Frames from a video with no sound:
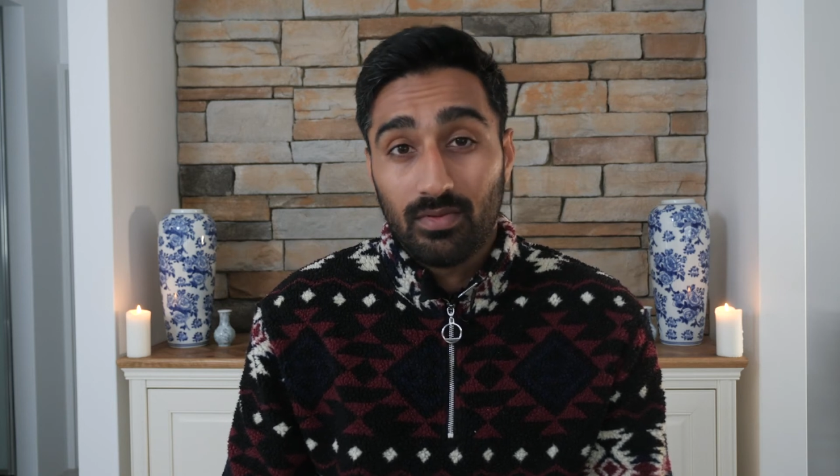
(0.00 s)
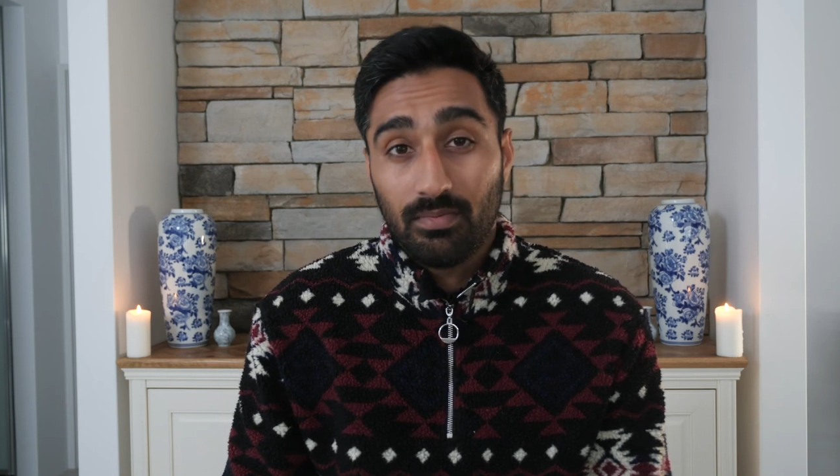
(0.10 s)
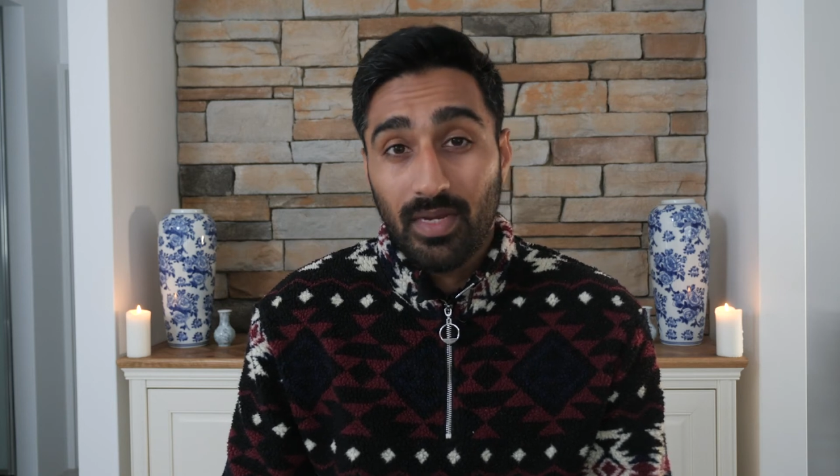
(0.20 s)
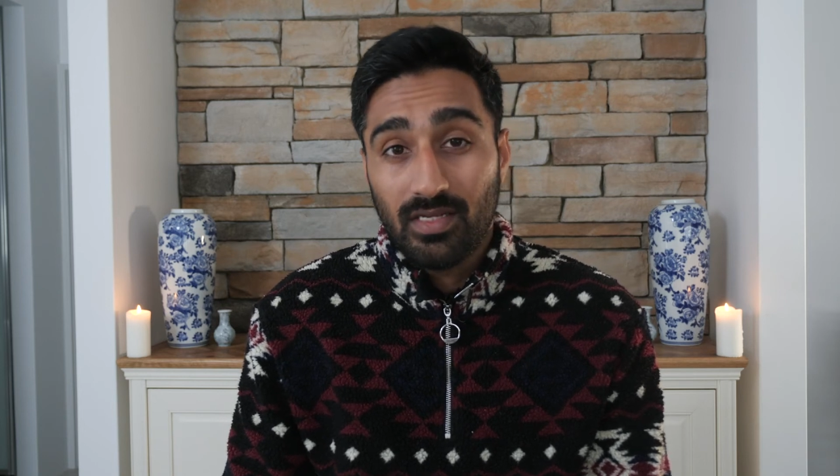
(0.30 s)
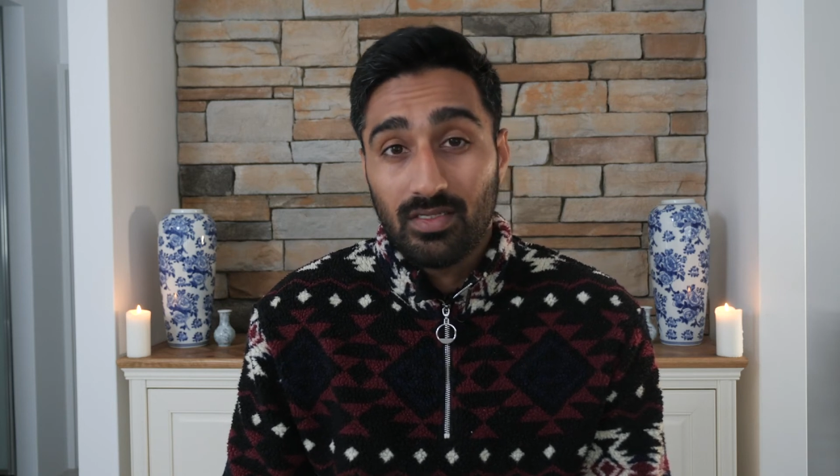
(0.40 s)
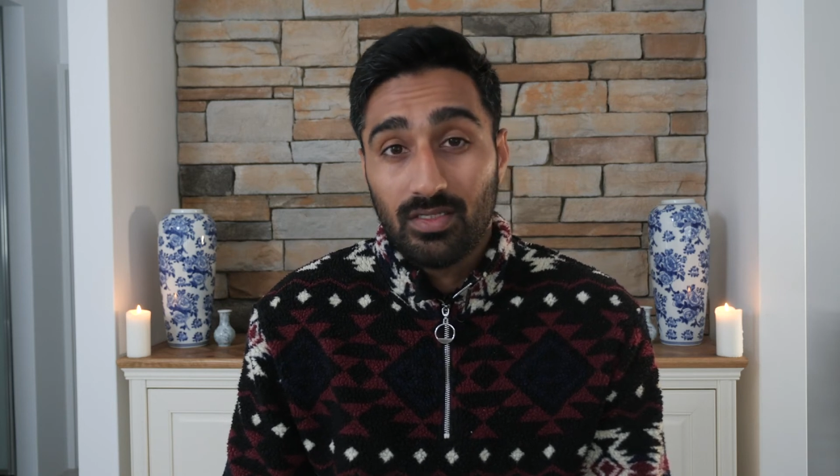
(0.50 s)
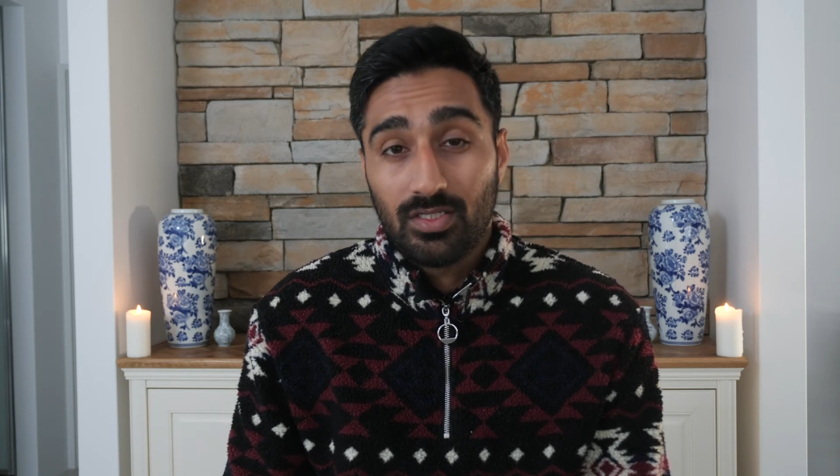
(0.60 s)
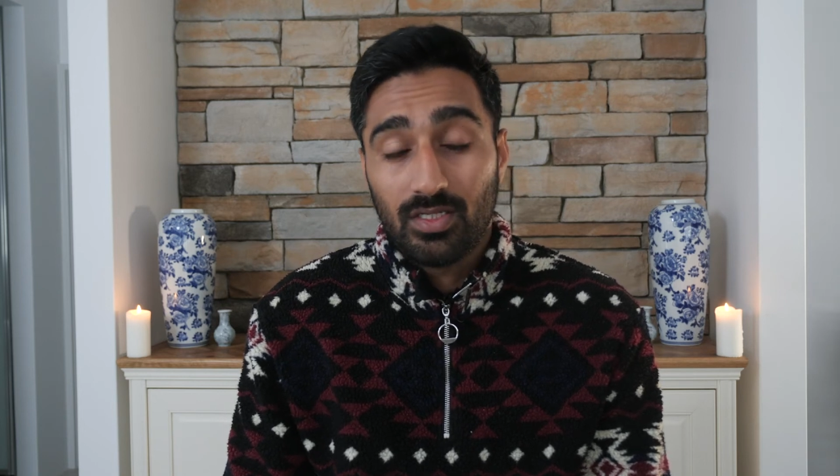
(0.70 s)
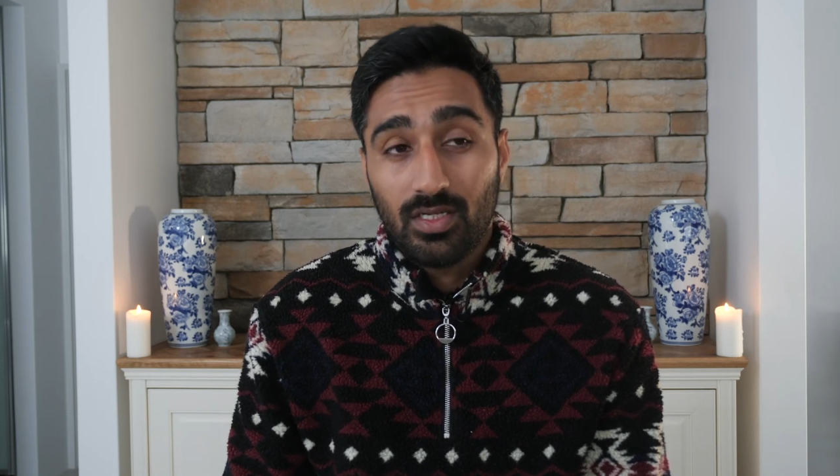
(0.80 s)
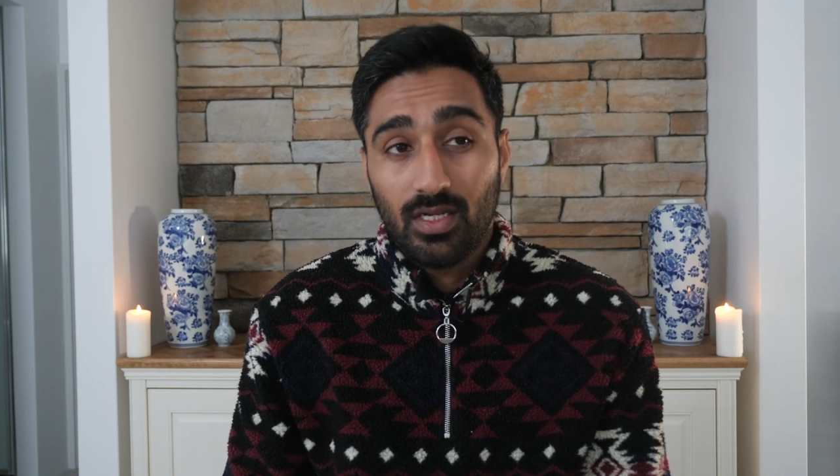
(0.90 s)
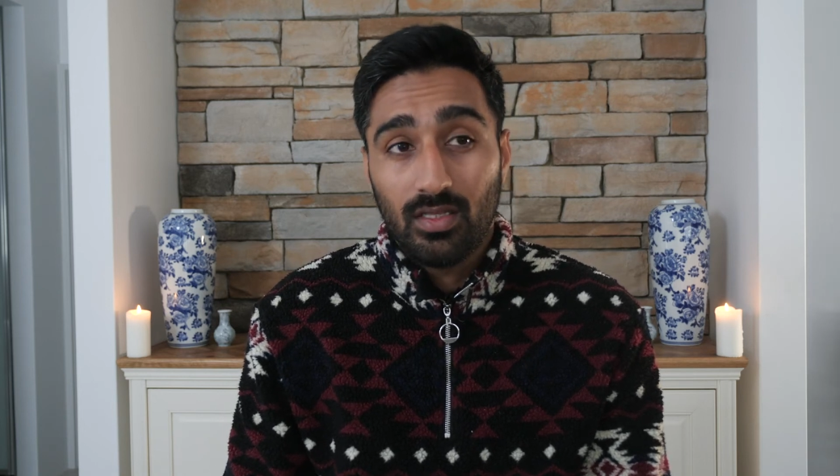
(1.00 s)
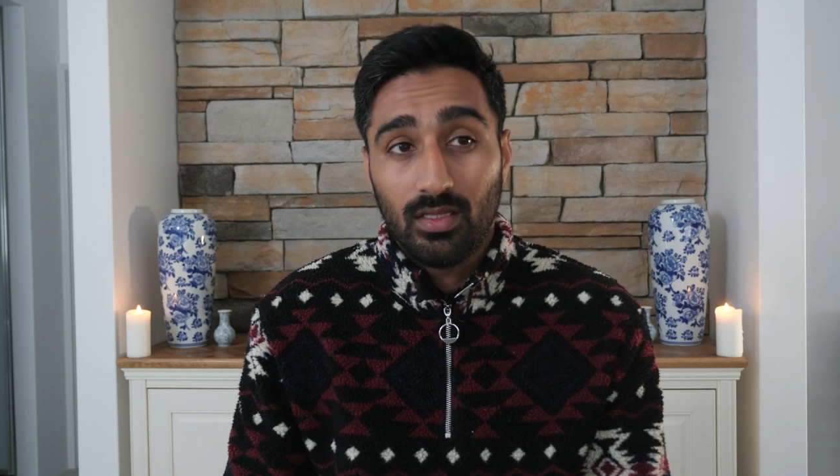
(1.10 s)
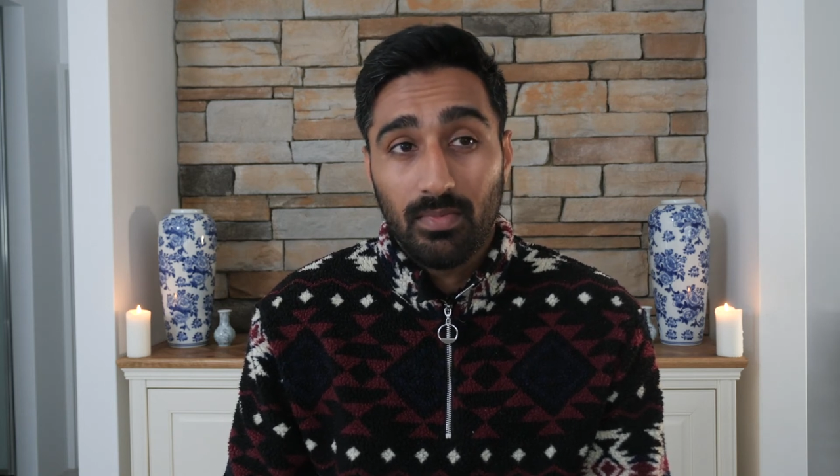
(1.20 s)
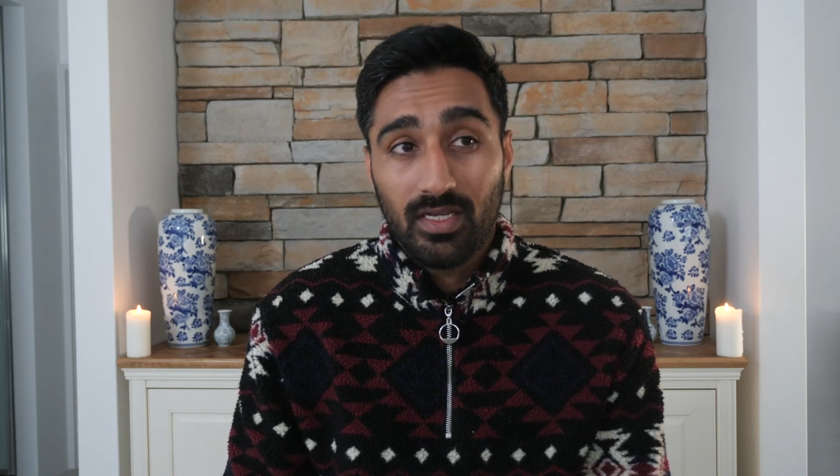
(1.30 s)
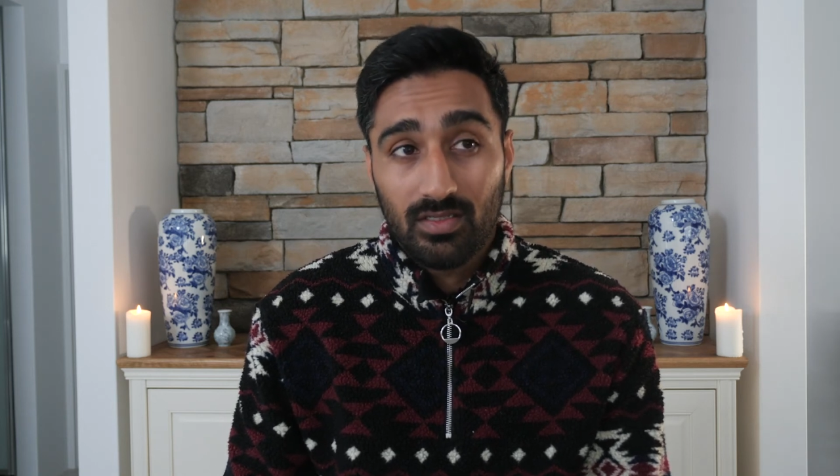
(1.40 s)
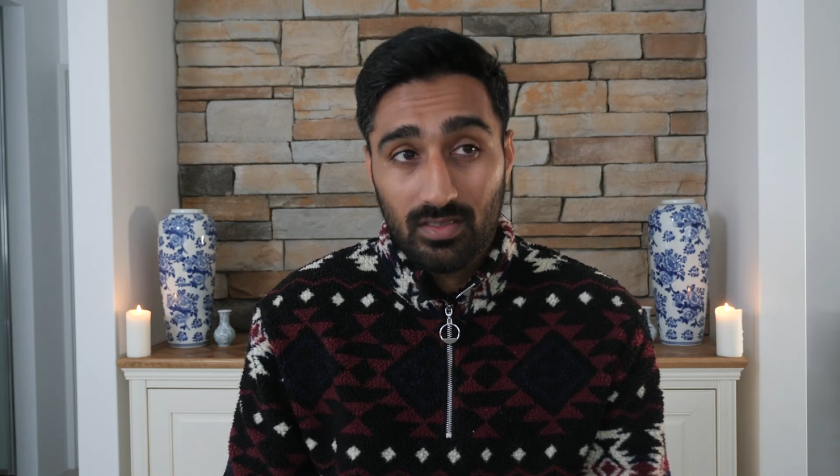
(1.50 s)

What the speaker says: message, the message